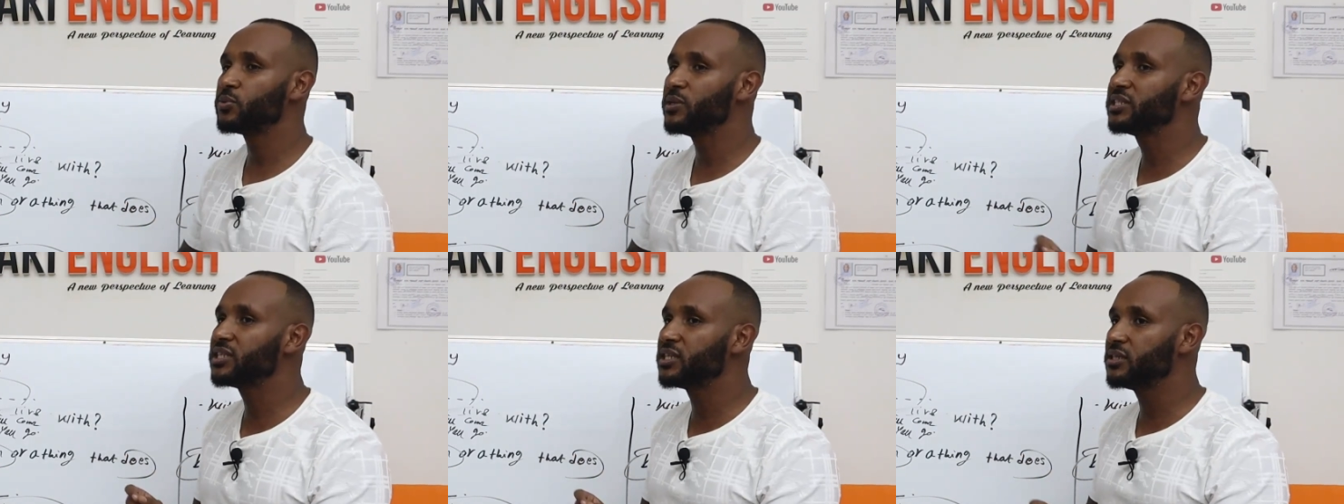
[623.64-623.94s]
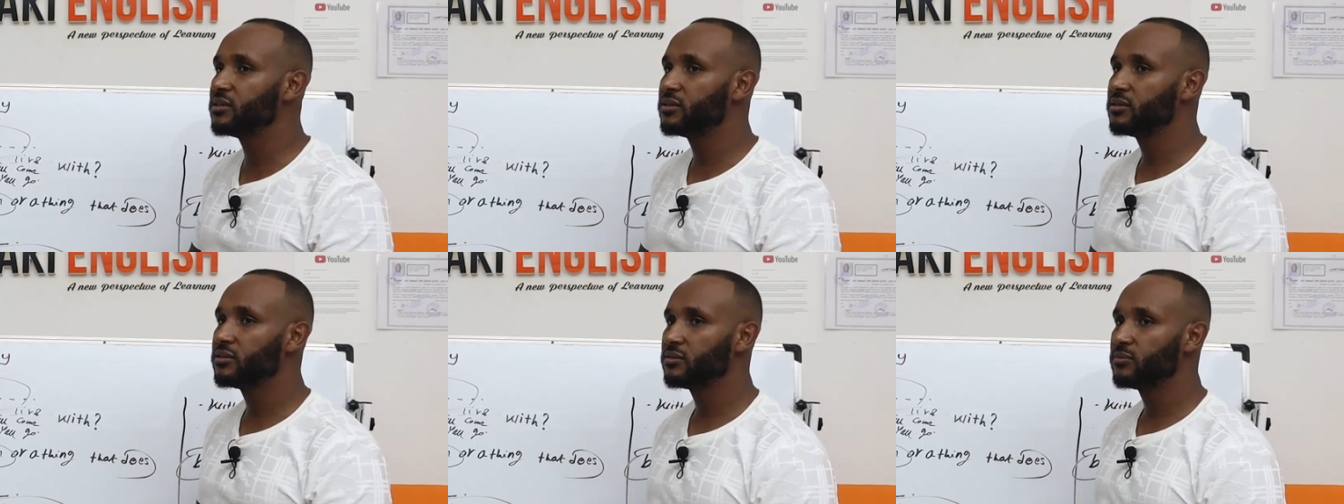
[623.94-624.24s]

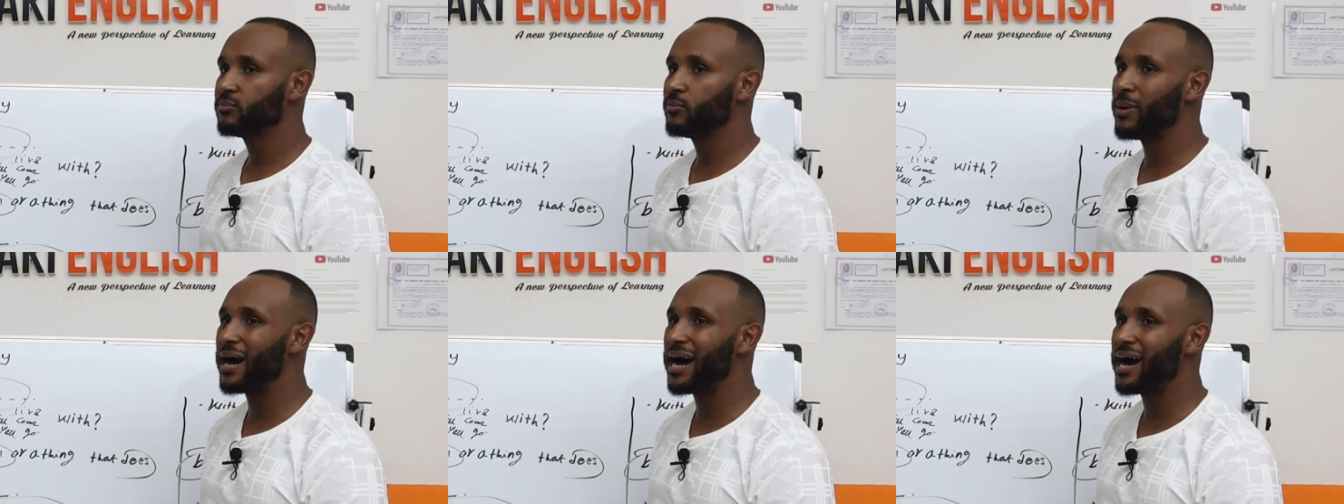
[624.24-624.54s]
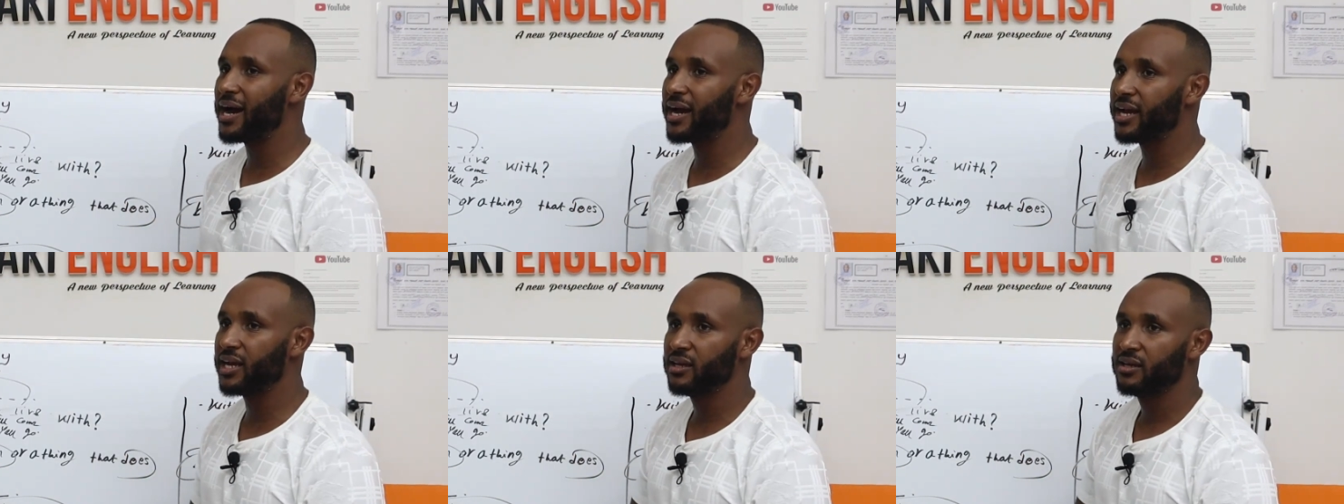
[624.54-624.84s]
written
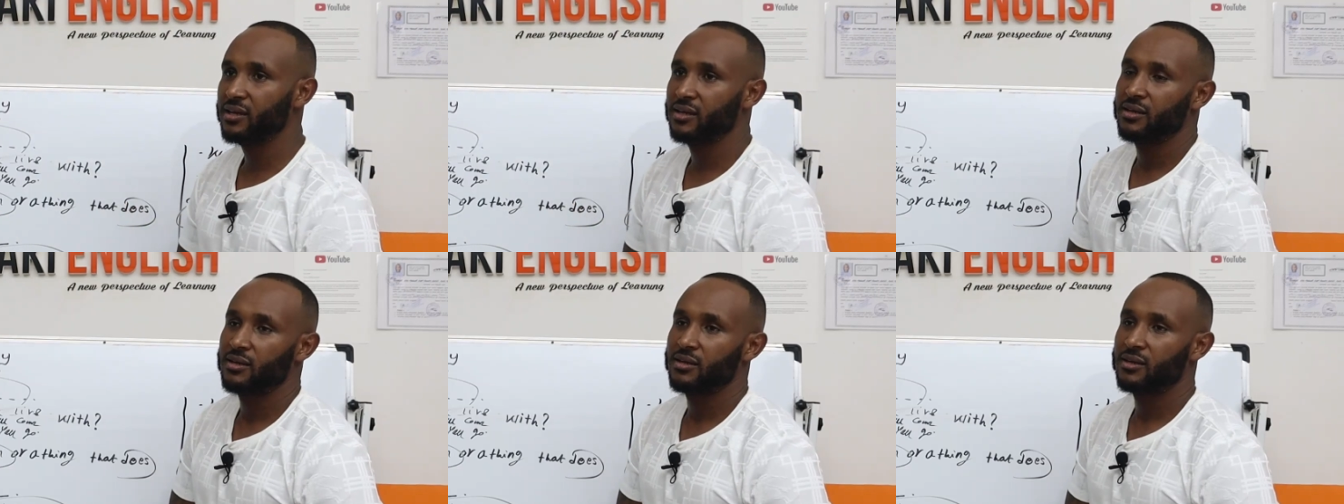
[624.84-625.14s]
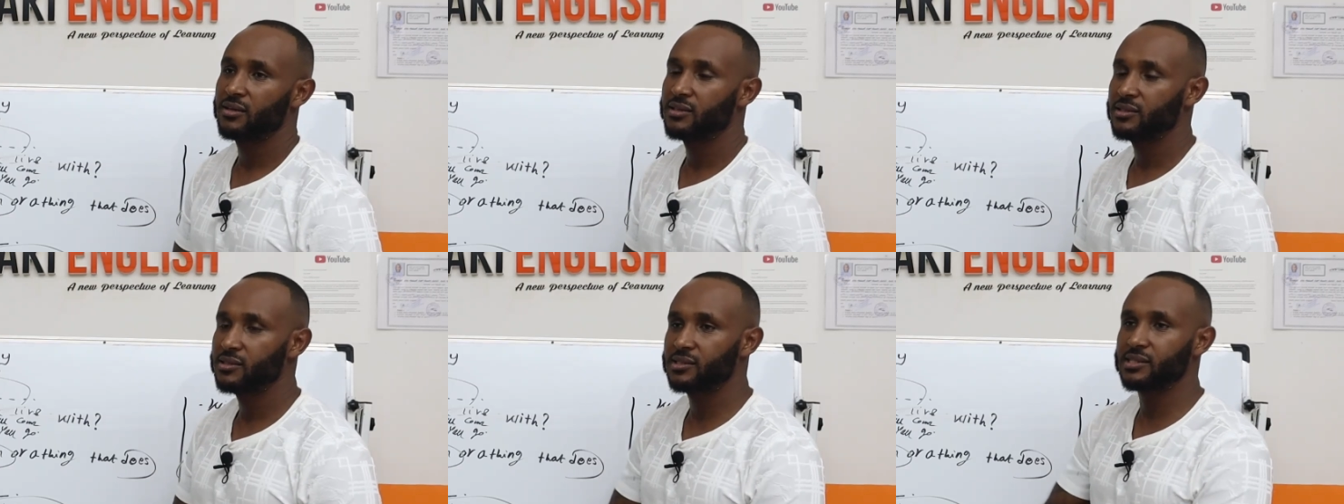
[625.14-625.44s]
by
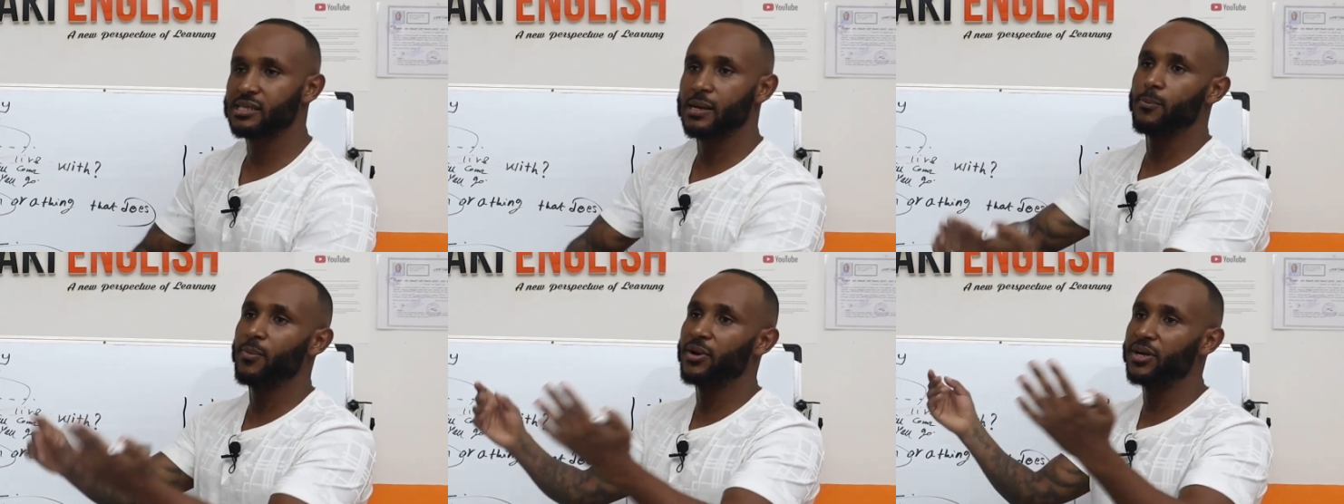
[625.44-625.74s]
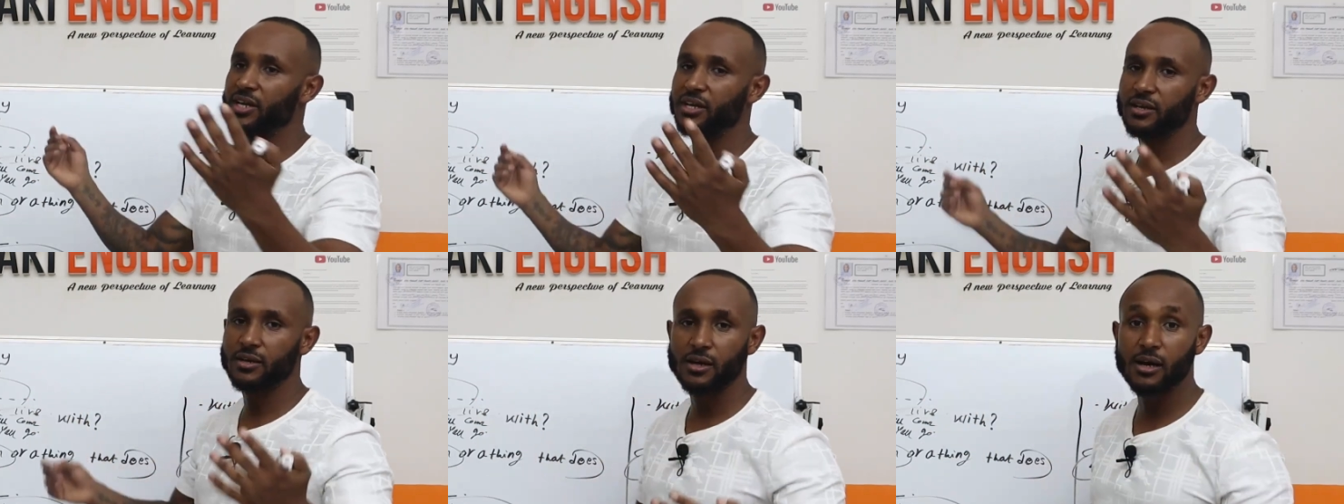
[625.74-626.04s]

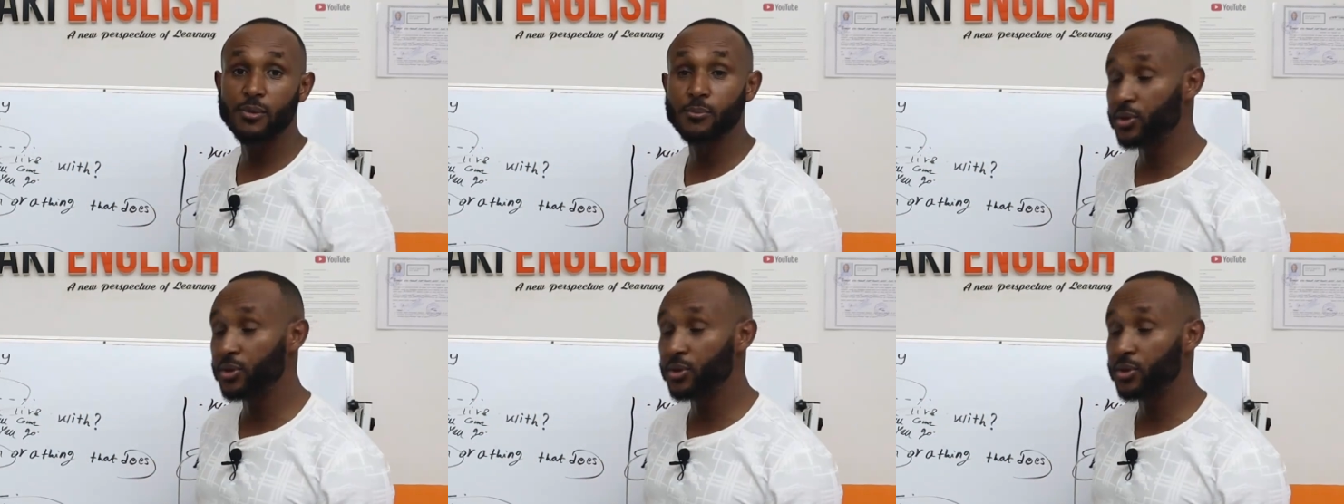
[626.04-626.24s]
somebody, a